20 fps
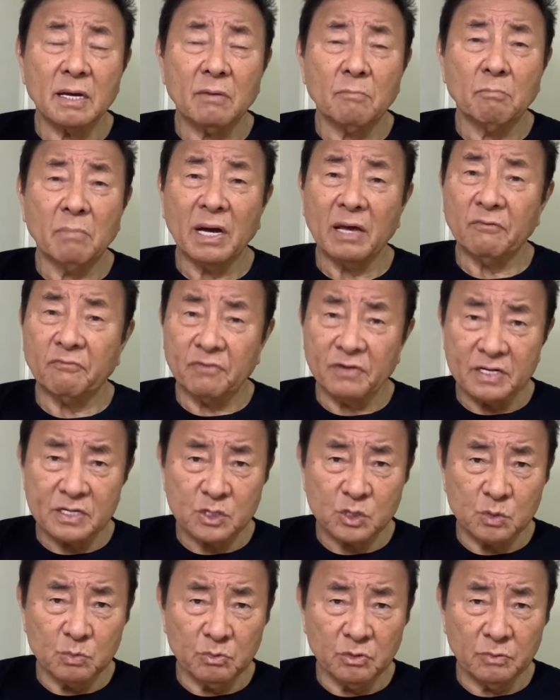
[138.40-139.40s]
my
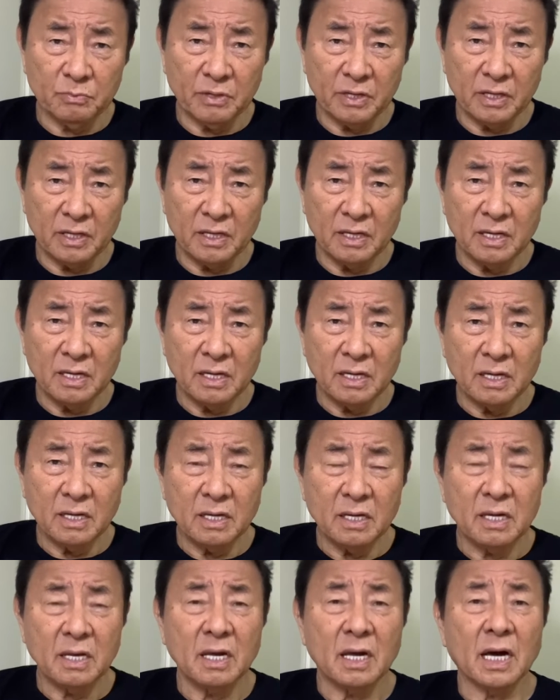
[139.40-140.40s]
first movie
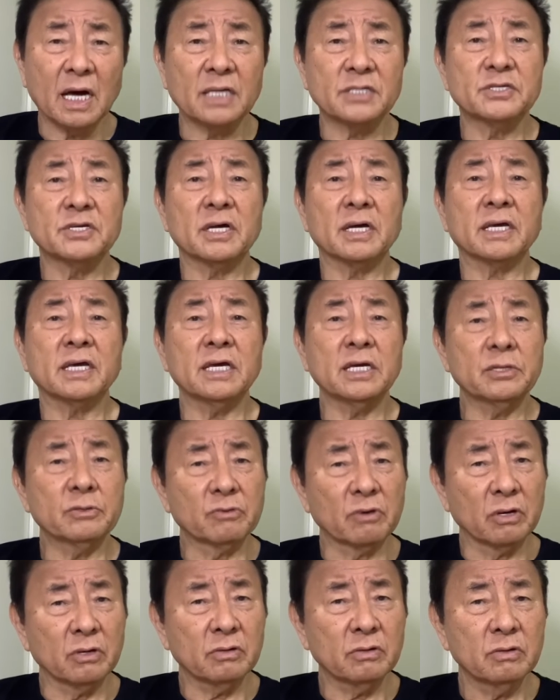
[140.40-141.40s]
as a
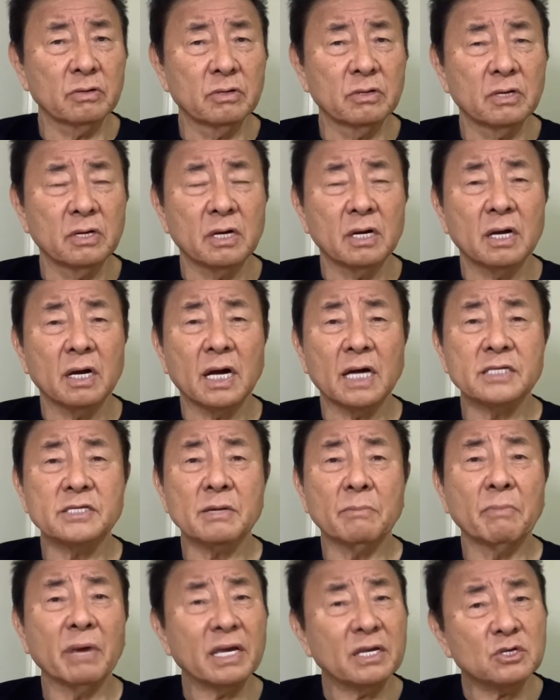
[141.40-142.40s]
hero, as
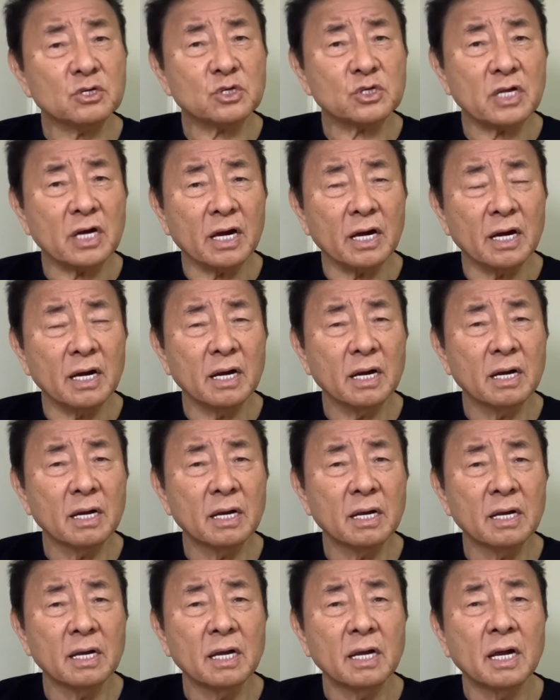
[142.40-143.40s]
a main star.
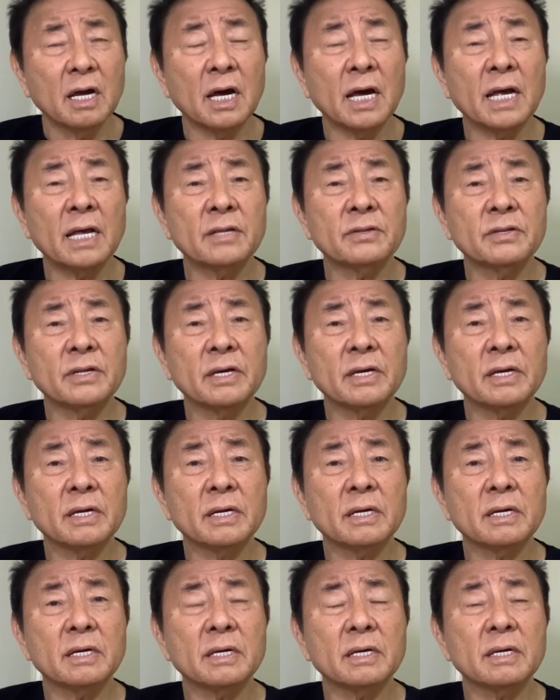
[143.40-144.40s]
And
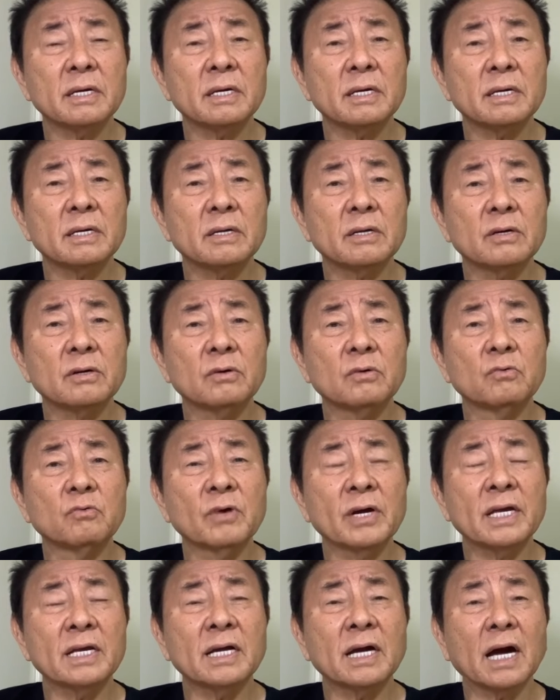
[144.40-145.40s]

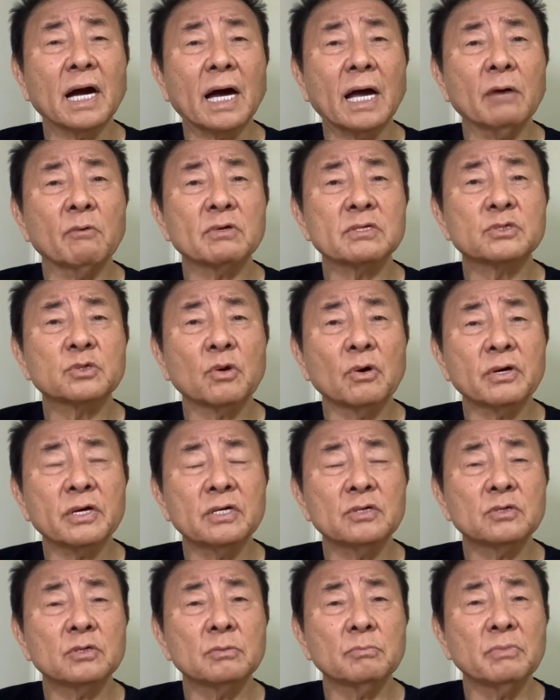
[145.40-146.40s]
when I was
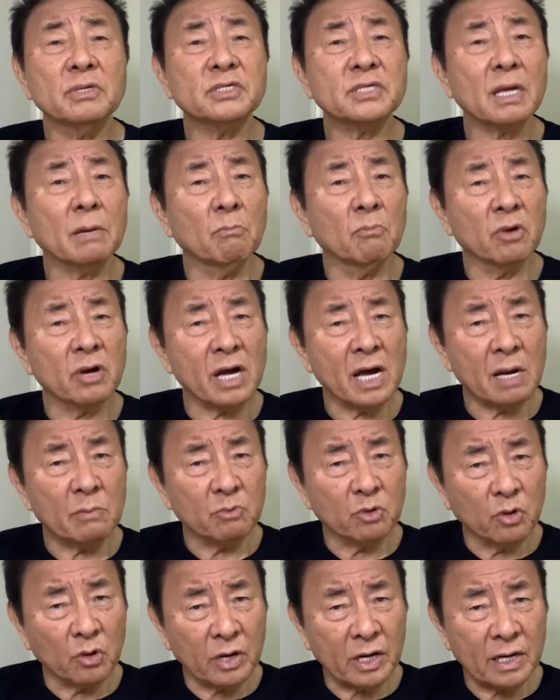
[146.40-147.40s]
talking to Mr.
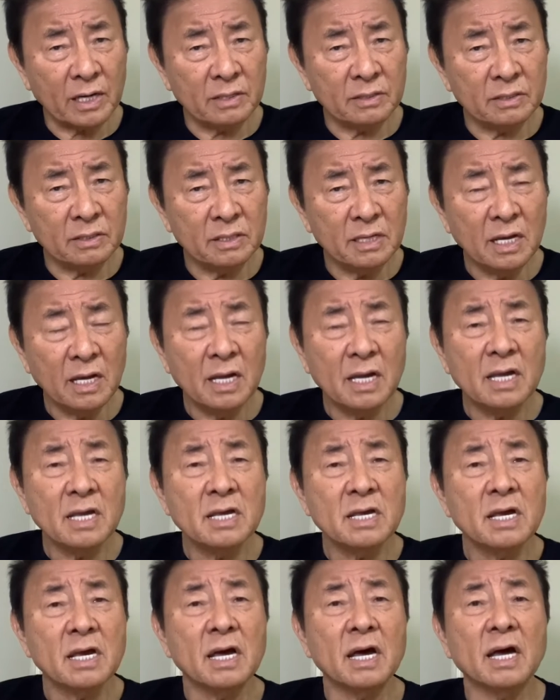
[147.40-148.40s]
Monaham Goran,
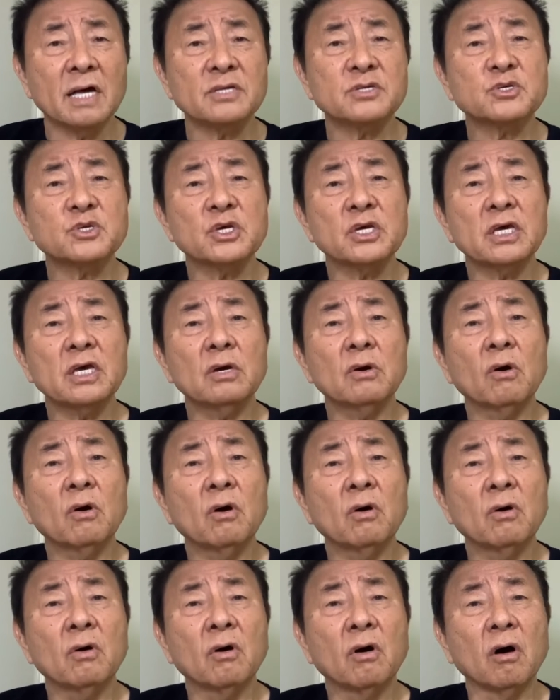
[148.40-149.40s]

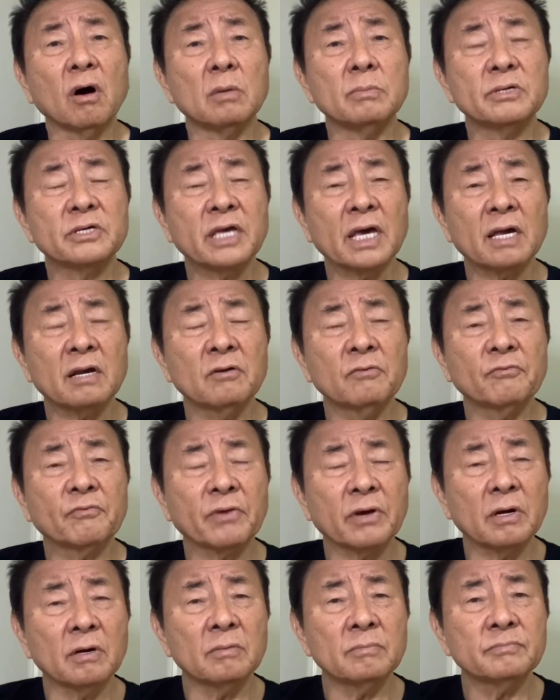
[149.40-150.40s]
CEO of Canon
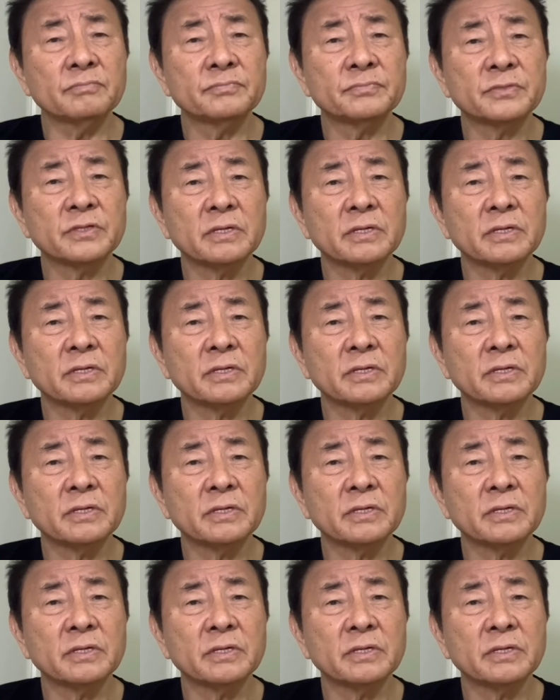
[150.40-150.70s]
Film,